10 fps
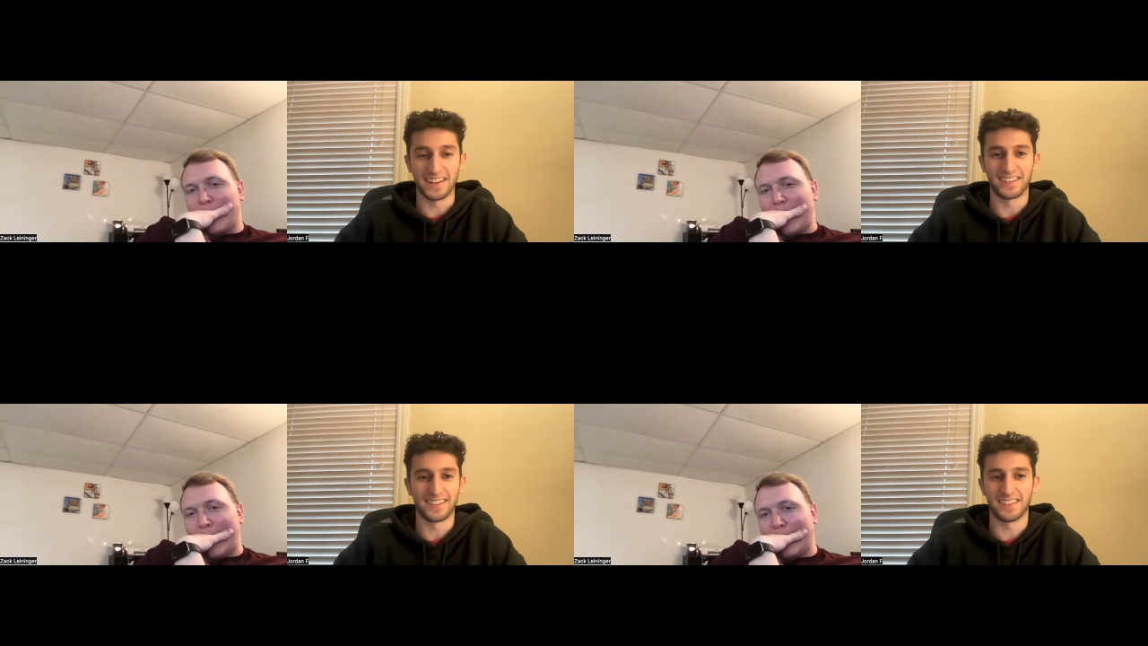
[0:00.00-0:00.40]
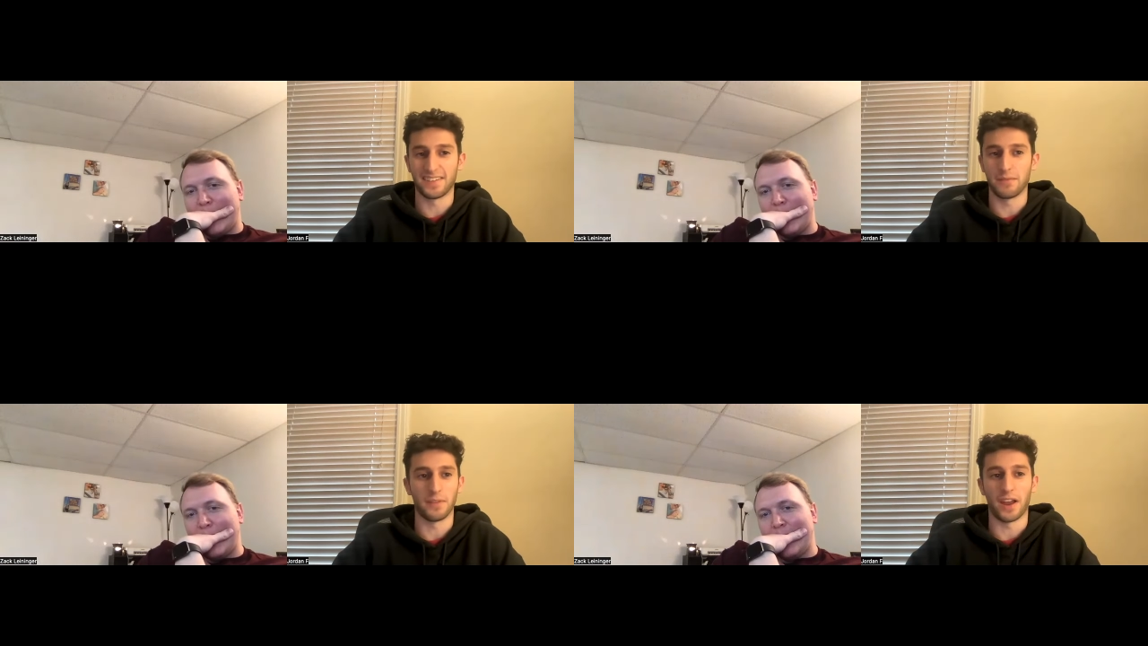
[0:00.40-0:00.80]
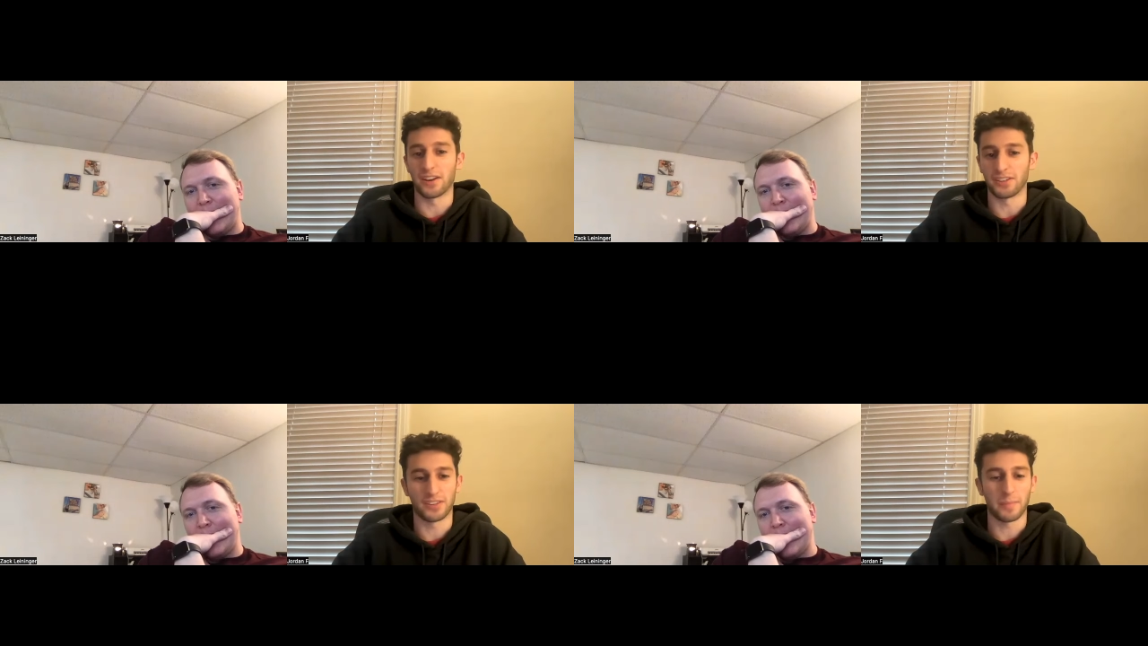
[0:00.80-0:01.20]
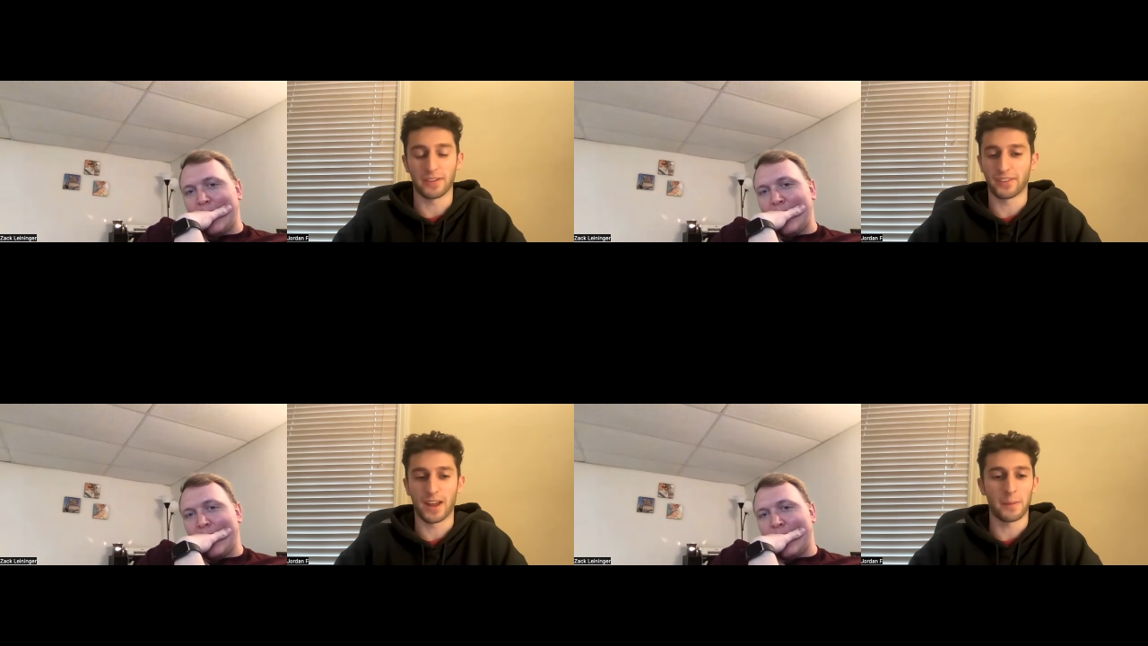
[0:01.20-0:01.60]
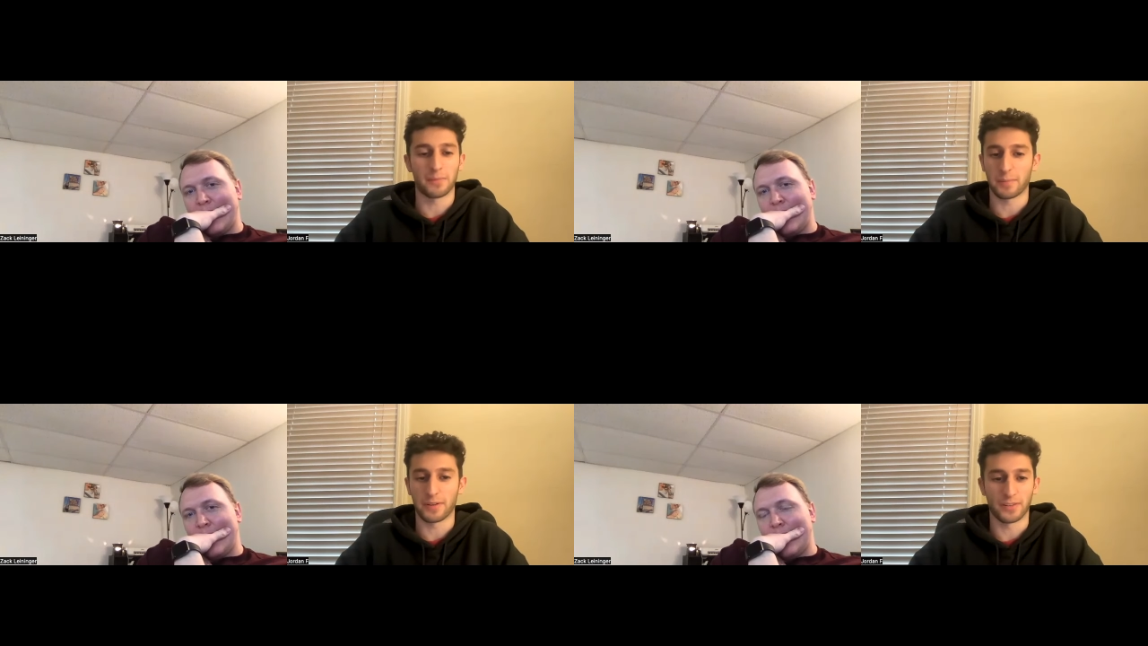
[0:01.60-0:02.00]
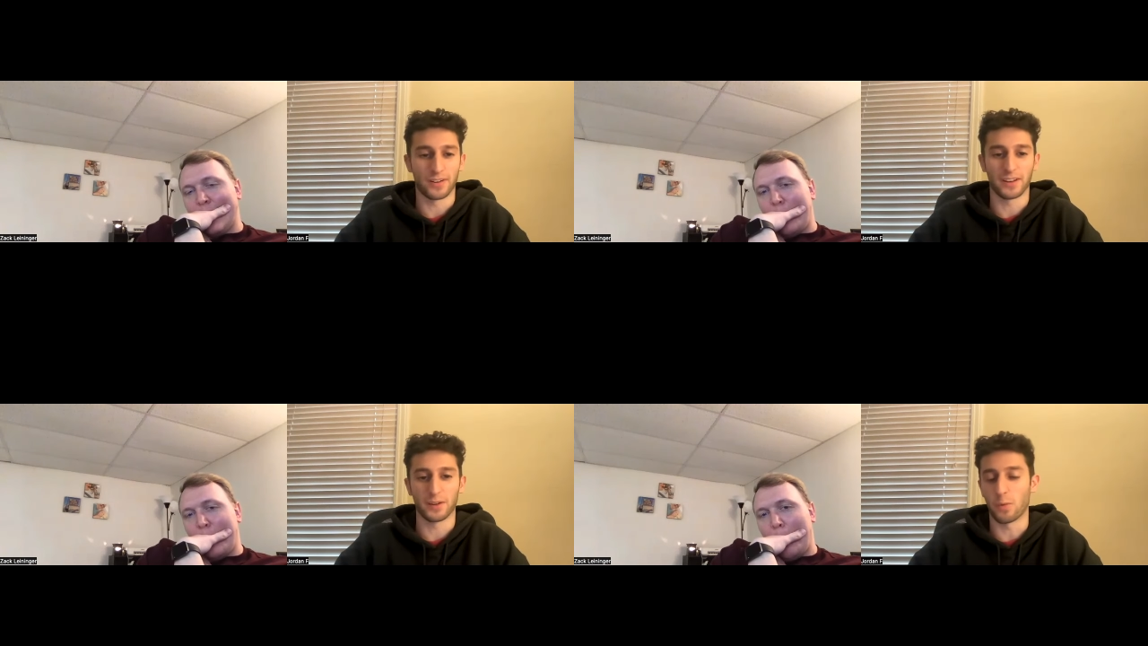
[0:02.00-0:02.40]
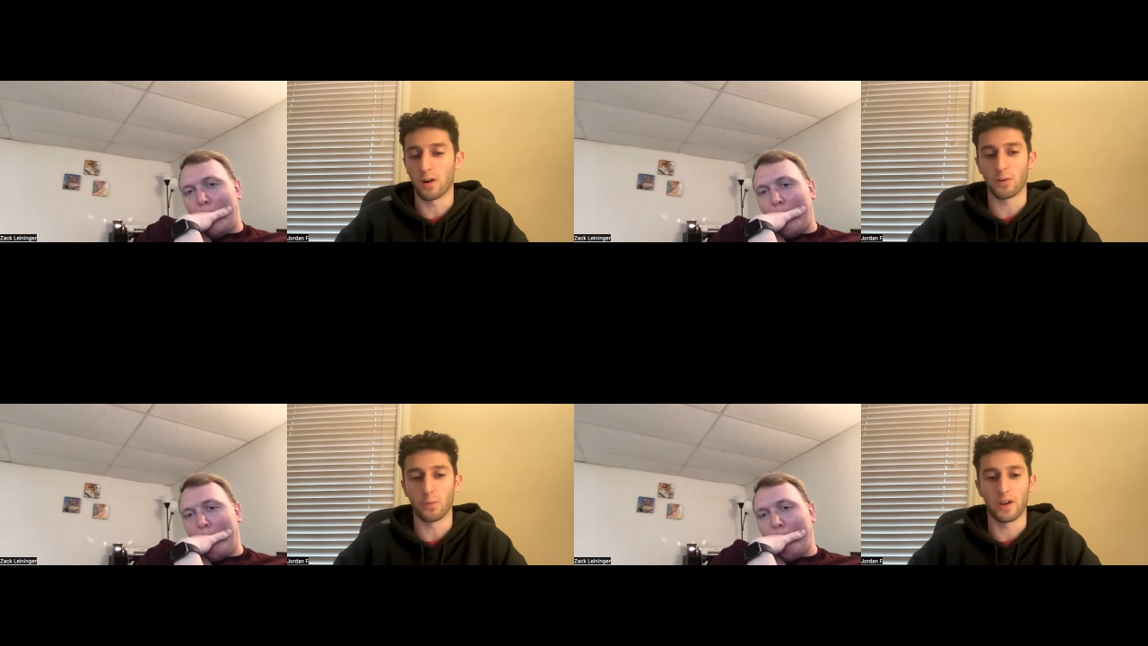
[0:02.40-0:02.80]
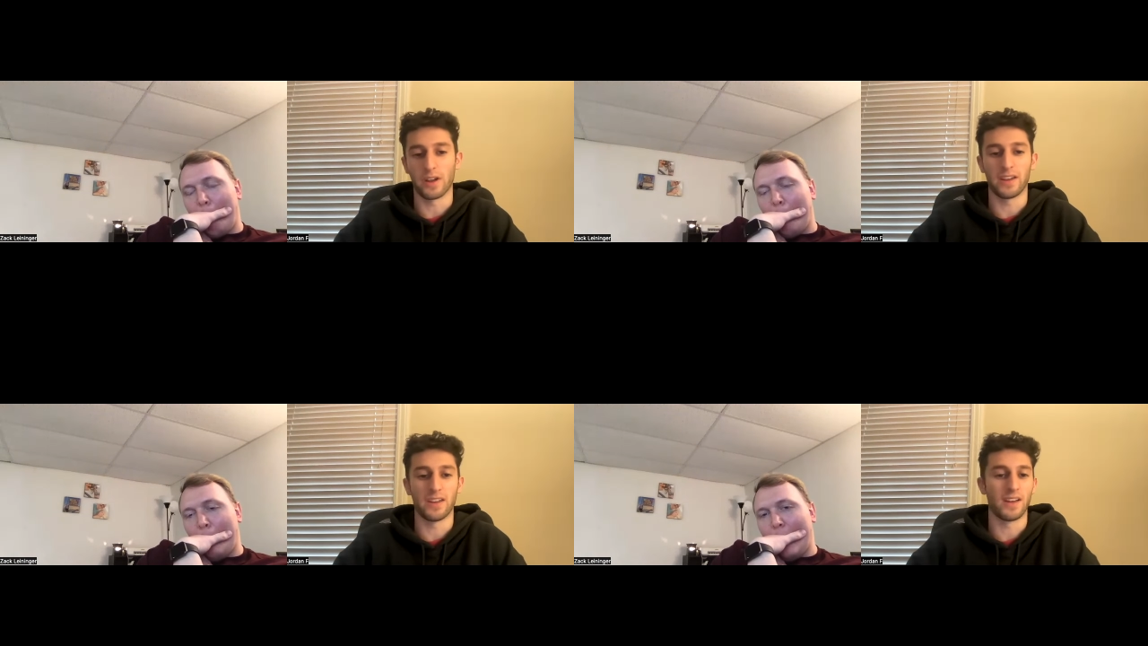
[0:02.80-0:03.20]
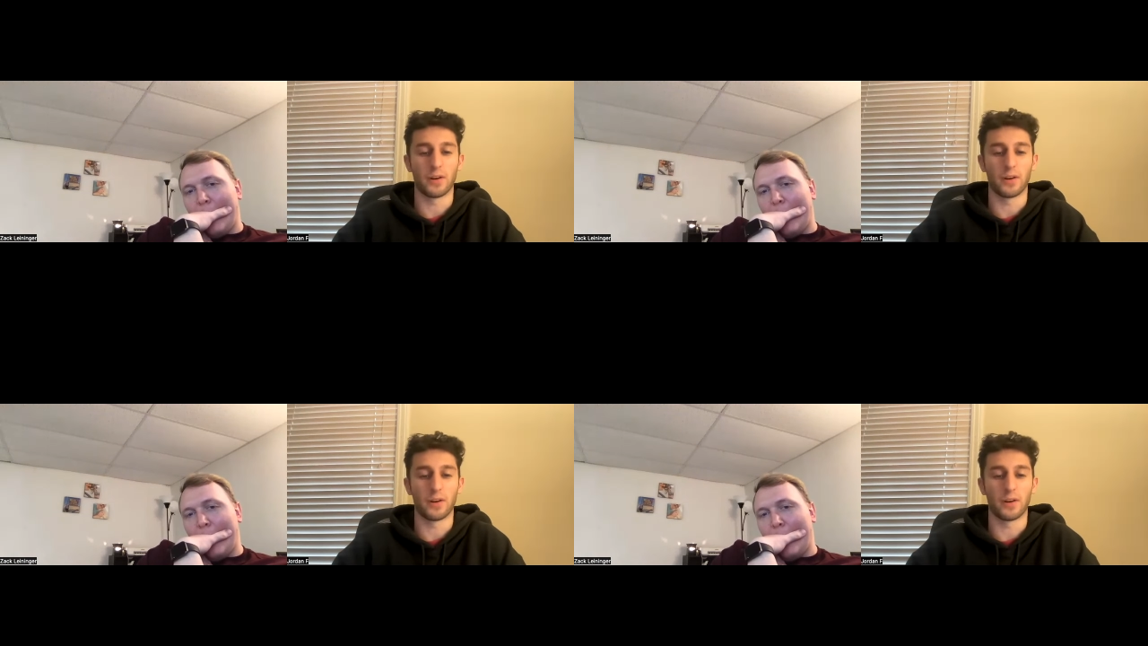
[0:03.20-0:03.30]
Speaker 1: It's I just set my stops, set my target, walk away.